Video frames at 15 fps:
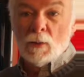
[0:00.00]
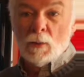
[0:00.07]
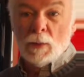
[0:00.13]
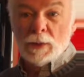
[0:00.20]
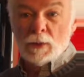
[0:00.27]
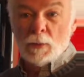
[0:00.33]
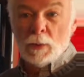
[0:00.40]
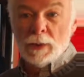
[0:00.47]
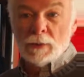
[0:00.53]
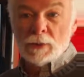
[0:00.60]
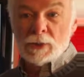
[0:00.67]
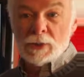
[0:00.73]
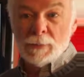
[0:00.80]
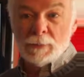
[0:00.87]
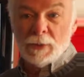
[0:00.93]
which we'll
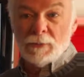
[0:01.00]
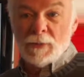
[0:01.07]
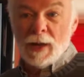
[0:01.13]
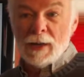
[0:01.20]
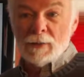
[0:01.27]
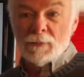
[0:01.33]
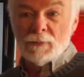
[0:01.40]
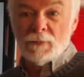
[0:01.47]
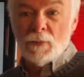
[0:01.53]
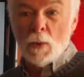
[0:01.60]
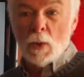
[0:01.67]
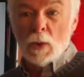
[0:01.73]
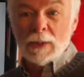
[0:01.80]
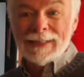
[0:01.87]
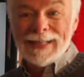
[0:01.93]
simplify to
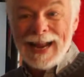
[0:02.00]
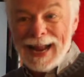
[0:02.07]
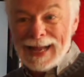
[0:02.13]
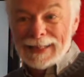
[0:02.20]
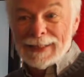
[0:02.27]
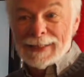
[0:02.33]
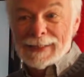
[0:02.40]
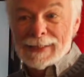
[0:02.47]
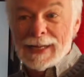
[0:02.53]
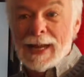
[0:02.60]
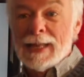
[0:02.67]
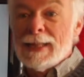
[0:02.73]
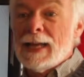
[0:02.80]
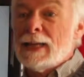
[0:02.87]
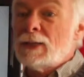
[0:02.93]
4/10
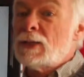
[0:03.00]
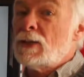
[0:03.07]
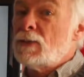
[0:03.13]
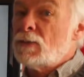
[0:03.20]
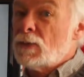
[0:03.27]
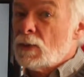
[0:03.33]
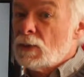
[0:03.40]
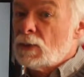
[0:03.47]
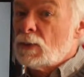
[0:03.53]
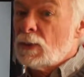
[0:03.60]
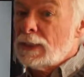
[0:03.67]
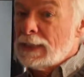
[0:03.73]
and then convert to a